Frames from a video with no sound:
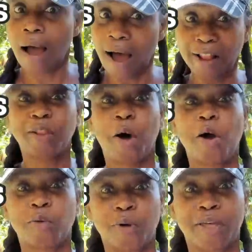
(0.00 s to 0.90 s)

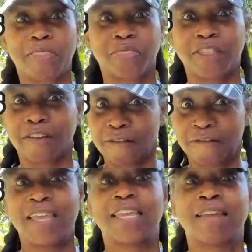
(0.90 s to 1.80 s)
along with the
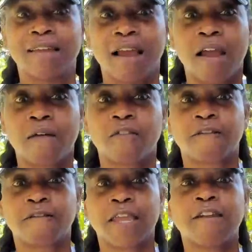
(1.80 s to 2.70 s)
fee. The
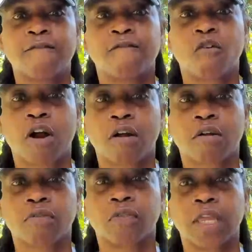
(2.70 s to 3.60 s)
fee
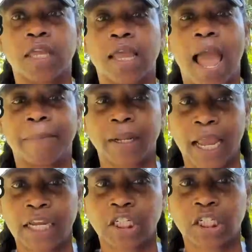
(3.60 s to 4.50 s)
for the
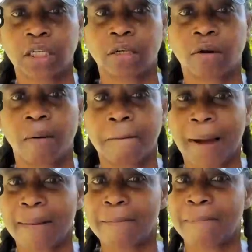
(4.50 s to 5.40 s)
application
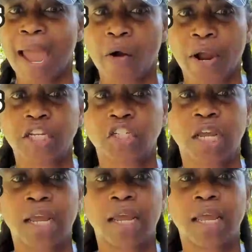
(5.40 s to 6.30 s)
by
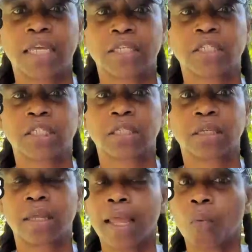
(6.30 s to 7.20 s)
marriage
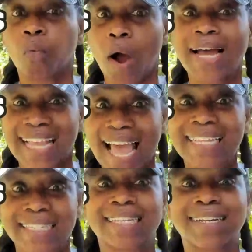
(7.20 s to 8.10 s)
is was
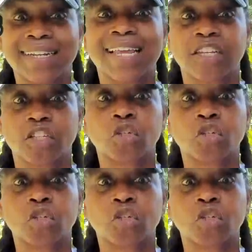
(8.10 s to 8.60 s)
and still is